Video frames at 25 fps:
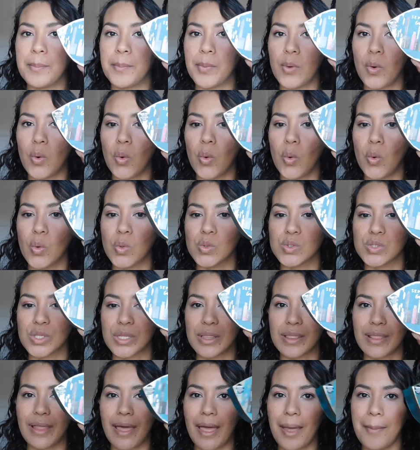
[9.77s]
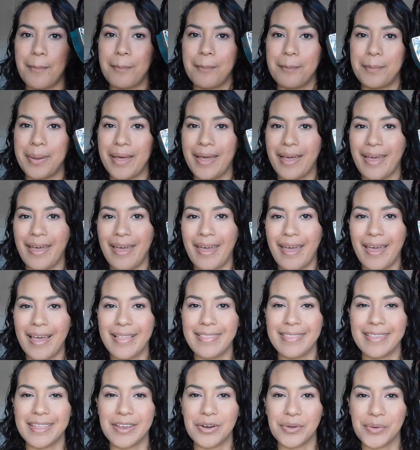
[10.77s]
Bold Lip
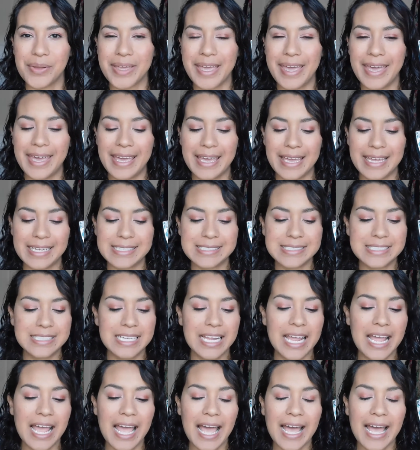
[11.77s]
little kit.